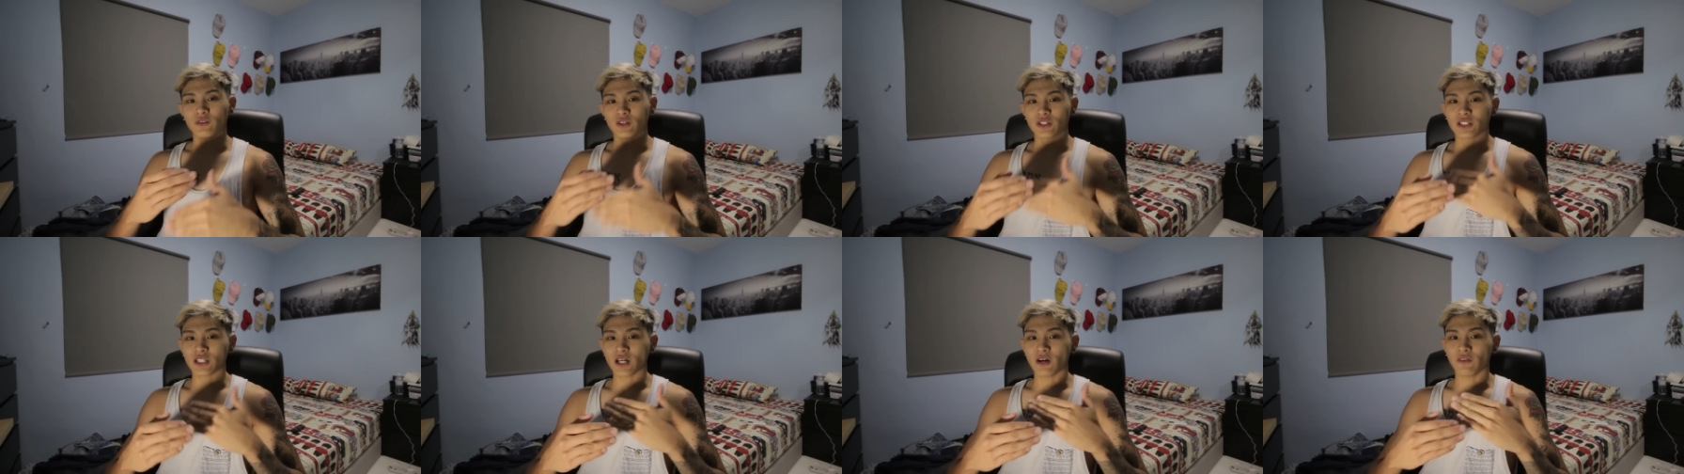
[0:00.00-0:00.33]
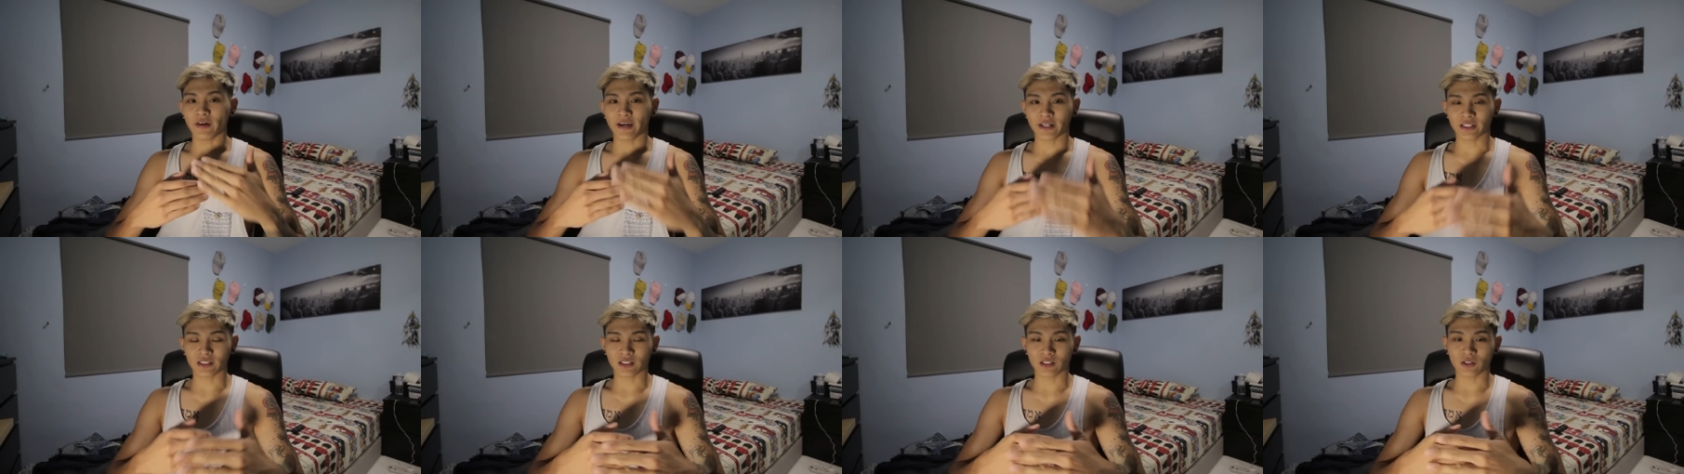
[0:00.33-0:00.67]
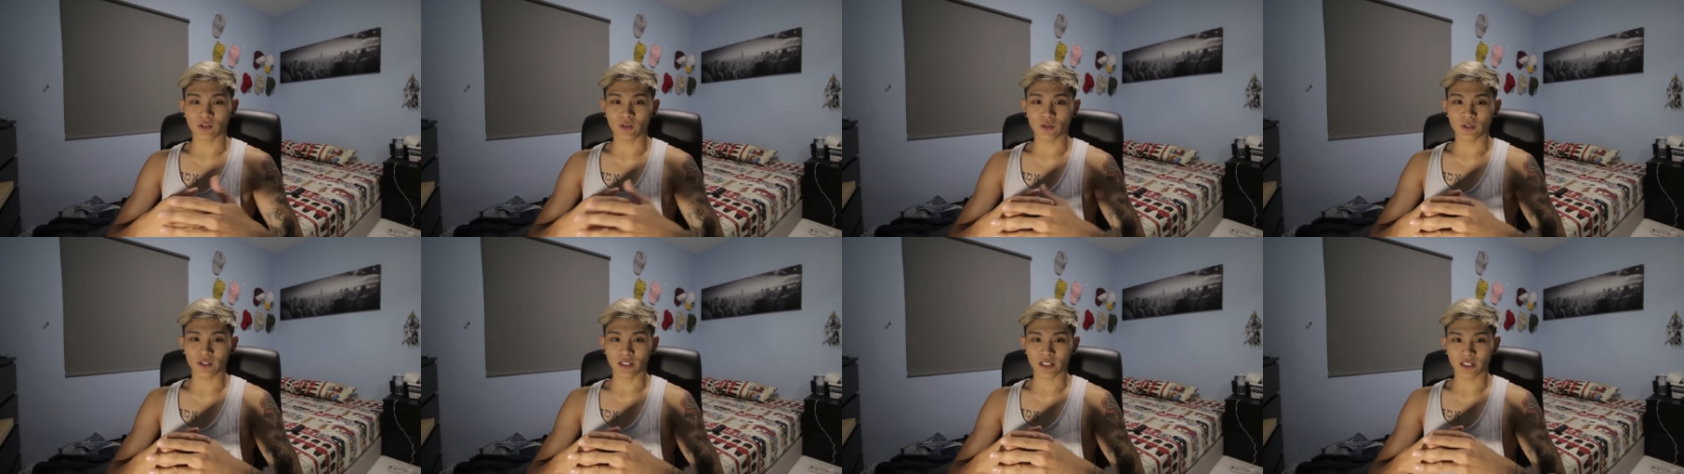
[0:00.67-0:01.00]
yourself
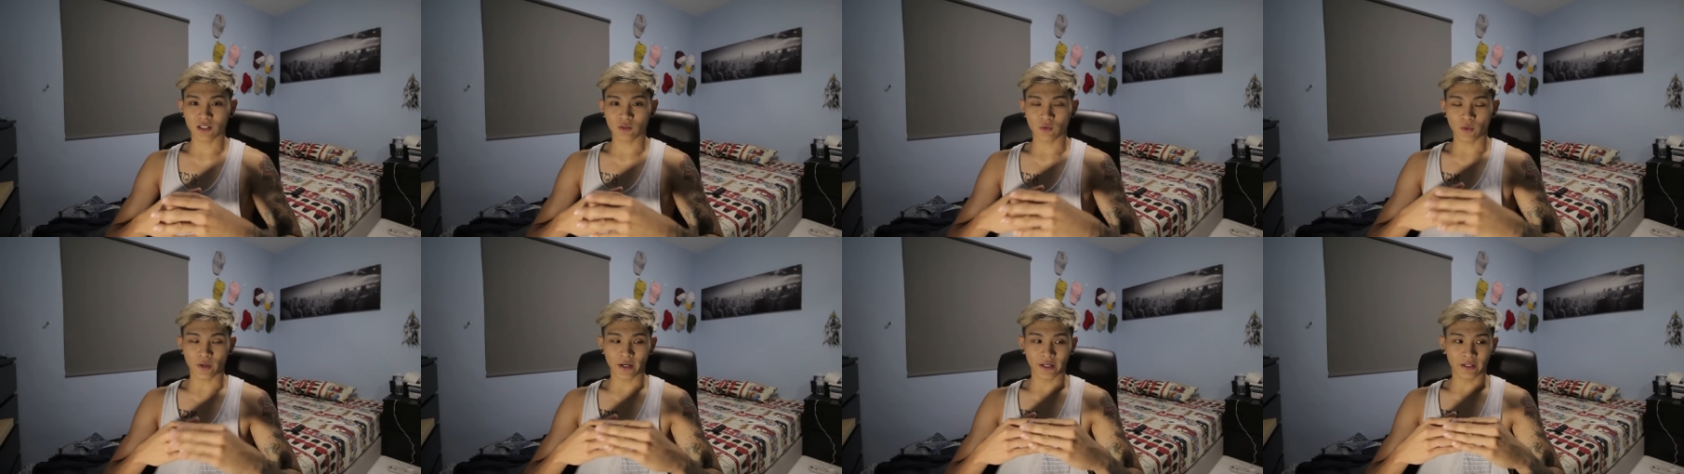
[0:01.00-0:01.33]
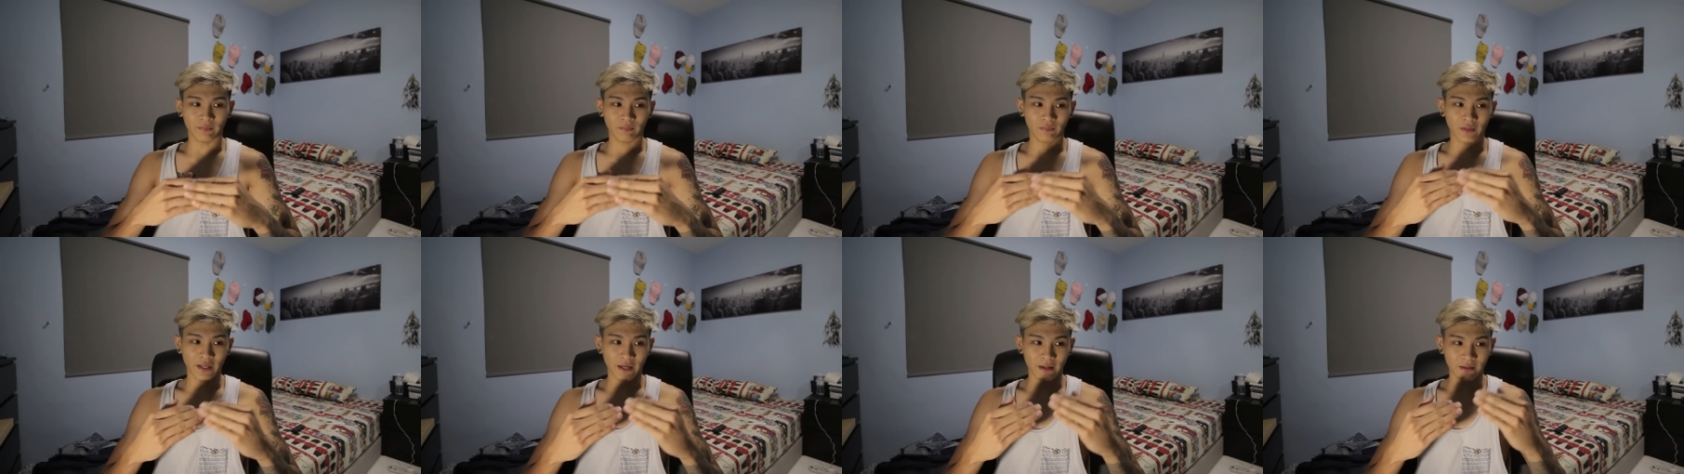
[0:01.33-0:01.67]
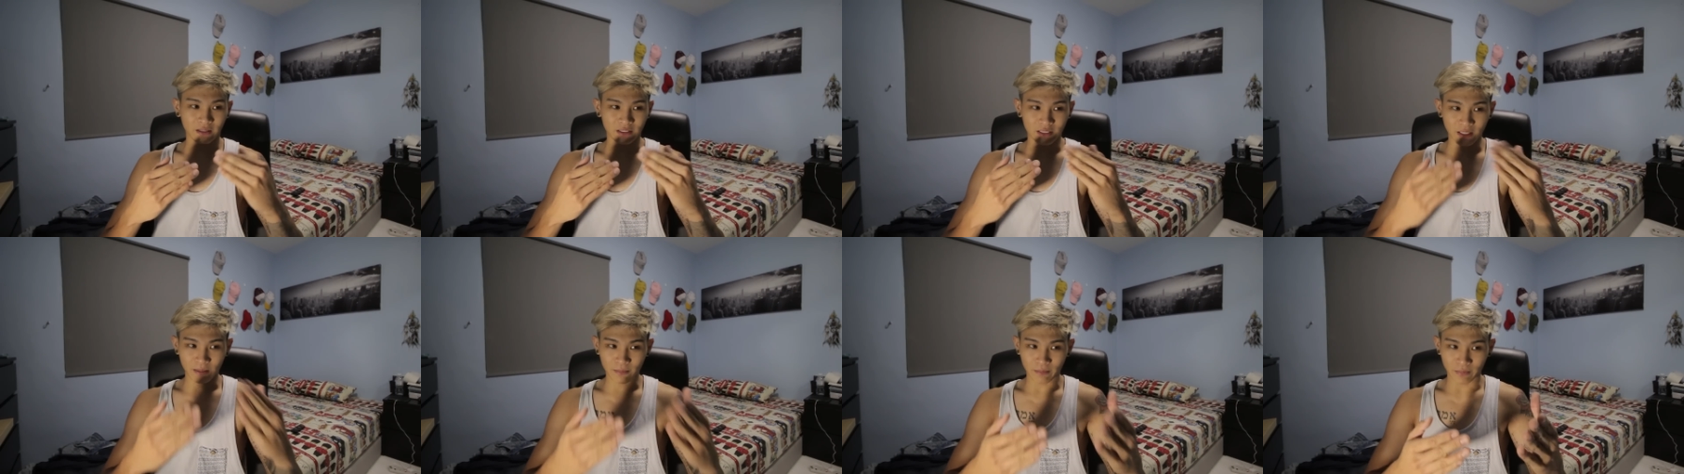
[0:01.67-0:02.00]
excuses when
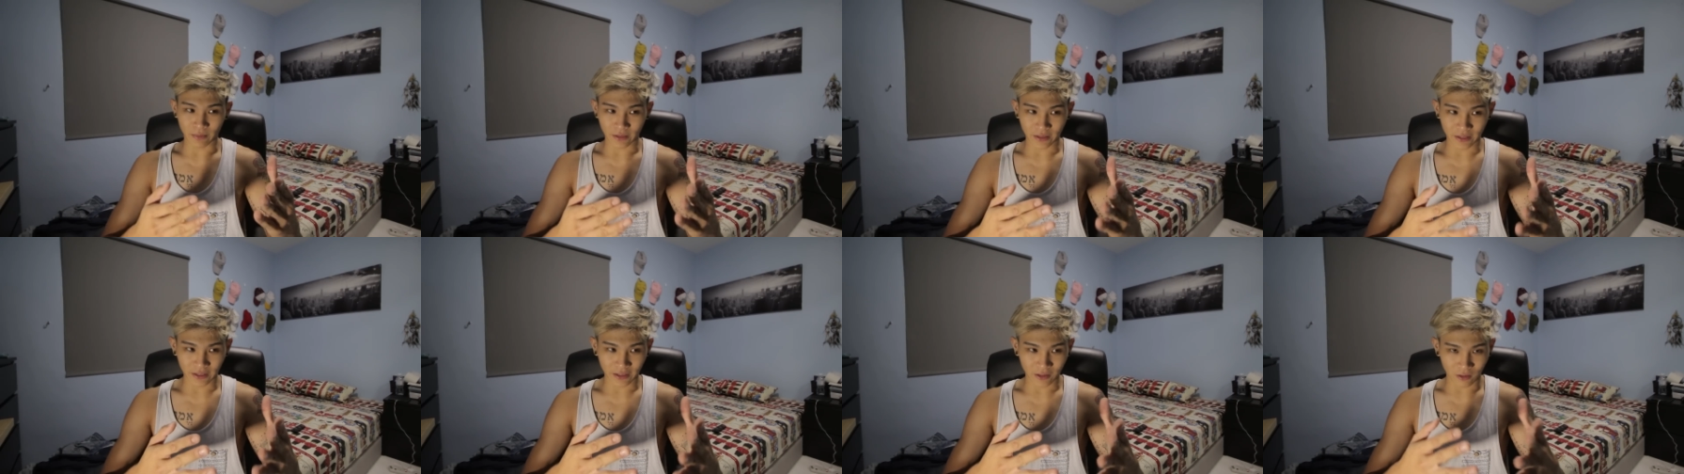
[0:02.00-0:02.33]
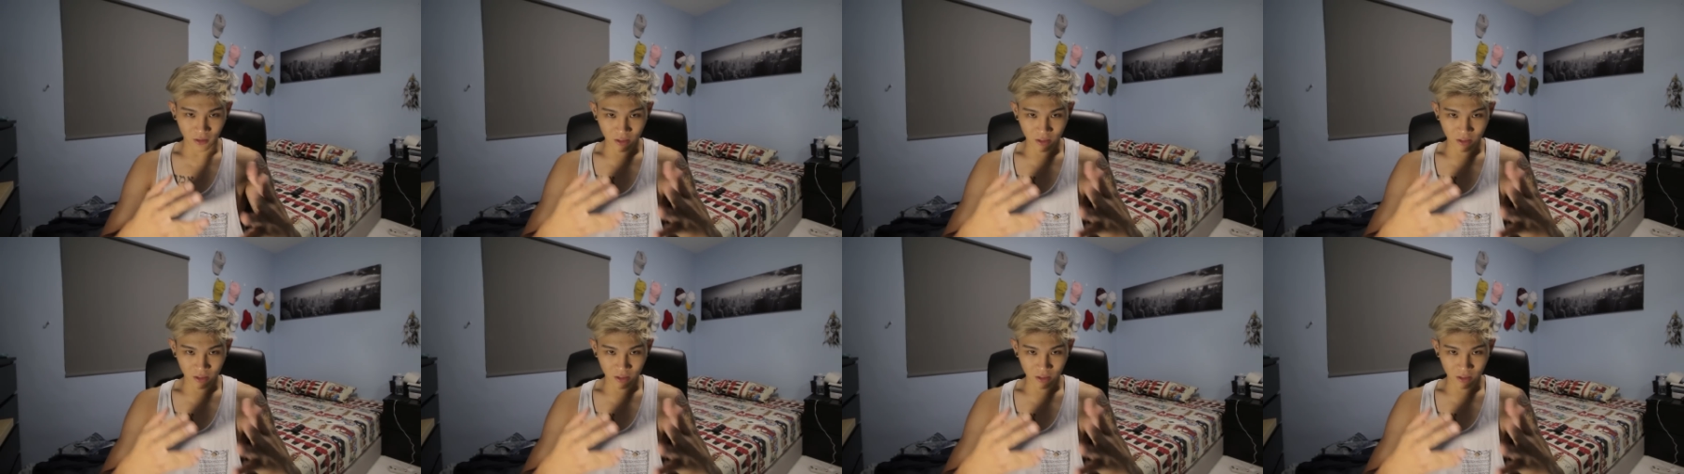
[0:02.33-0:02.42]
that somebody